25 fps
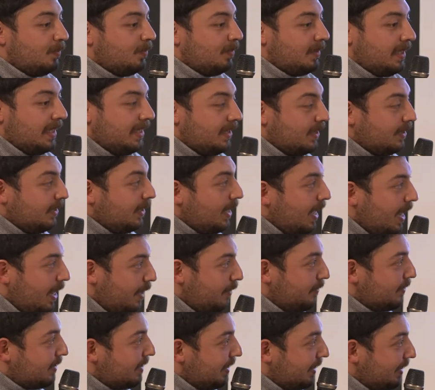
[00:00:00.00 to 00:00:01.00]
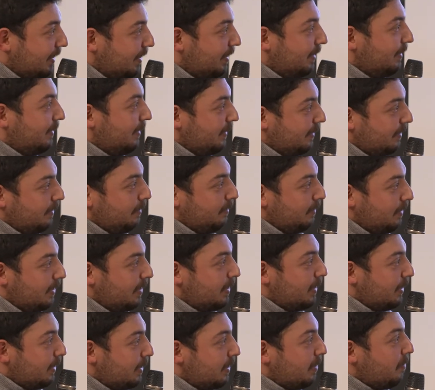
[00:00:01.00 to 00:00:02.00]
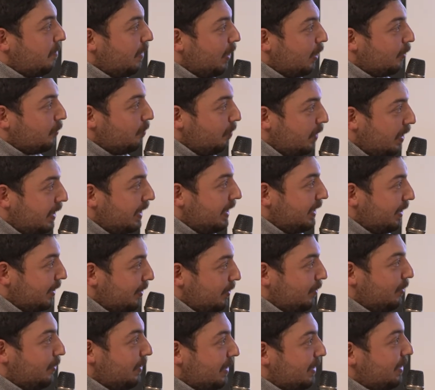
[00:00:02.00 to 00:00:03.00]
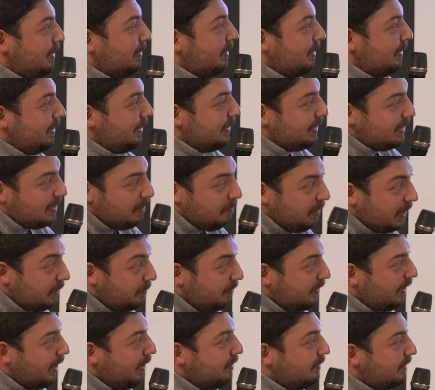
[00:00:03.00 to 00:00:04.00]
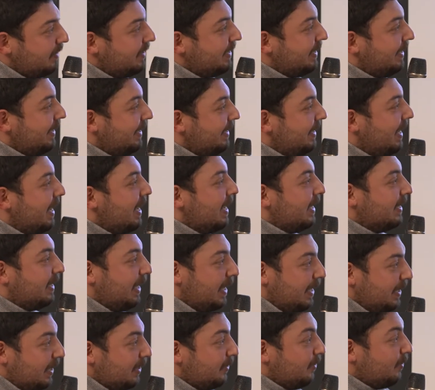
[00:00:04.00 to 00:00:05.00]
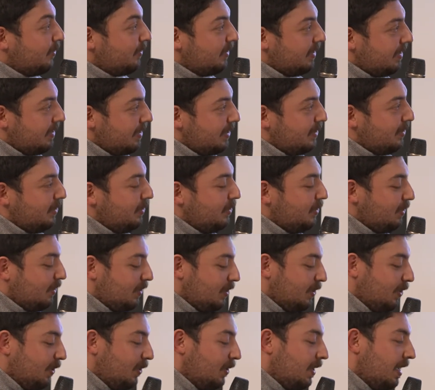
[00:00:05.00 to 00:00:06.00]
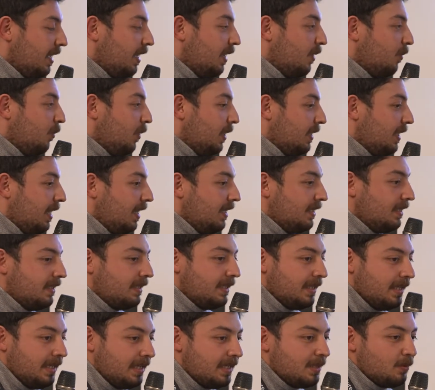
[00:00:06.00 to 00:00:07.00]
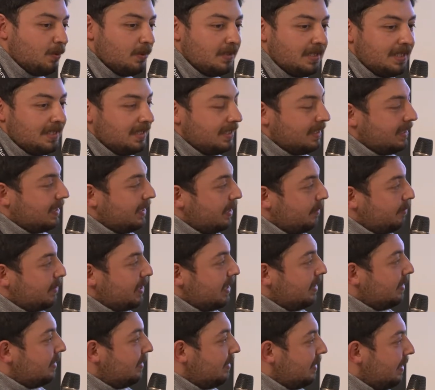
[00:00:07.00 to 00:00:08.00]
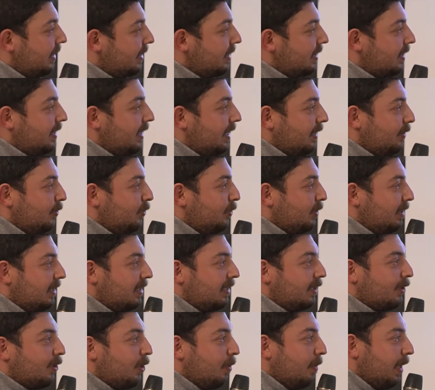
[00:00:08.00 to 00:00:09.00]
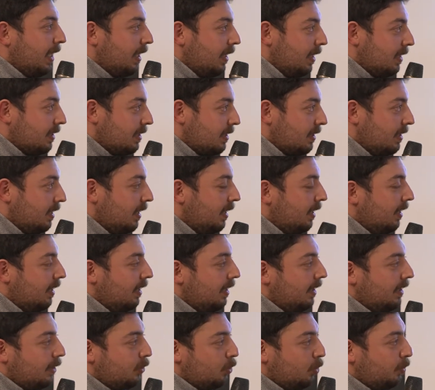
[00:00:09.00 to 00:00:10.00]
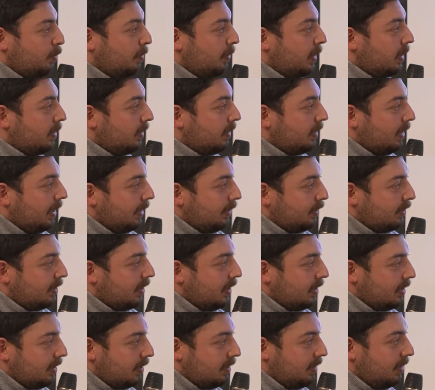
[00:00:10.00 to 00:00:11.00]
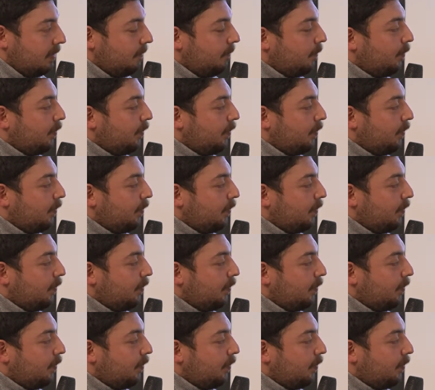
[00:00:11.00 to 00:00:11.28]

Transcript: their lives, and it's about money, so it's a bit private, and they need to trust you. So what are the things, what are the tips and tricks that you can recommend us to build that trust